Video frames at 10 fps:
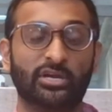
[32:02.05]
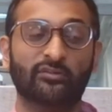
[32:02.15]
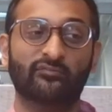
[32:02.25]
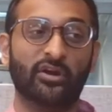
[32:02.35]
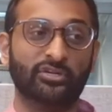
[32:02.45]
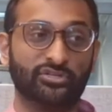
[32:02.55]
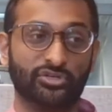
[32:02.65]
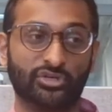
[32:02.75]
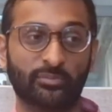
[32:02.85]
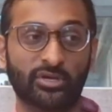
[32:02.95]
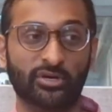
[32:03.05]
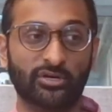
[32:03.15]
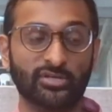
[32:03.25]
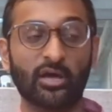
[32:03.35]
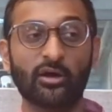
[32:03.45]
chain of various
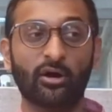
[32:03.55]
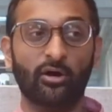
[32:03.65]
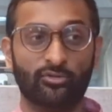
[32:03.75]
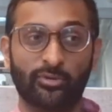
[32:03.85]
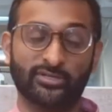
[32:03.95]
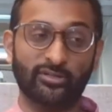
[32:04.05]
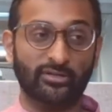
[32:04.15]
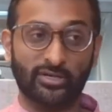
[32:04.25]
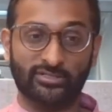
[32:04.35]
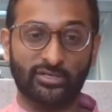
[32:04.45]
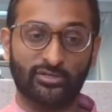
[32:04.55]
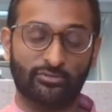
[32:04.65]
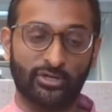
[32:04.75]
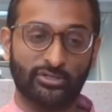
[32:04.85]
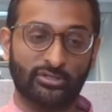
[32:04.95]
distributors all the way till it does get
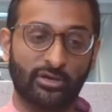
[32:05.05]
to Russia.